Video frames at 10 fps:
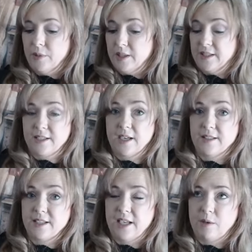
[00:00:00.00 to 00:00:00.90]
but these
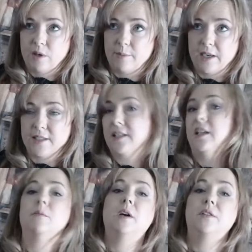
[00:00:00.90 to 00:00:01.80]
cards are here when I'm
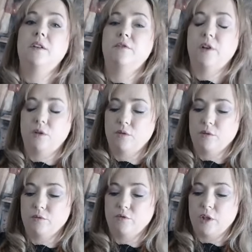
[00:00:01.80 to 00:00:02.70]
asking about that phone
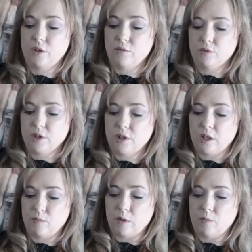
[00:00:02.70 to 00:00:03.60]
call, phone call to
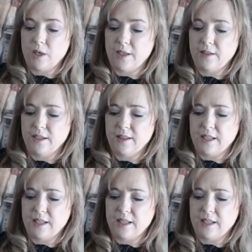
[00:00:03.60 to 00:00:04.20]
911.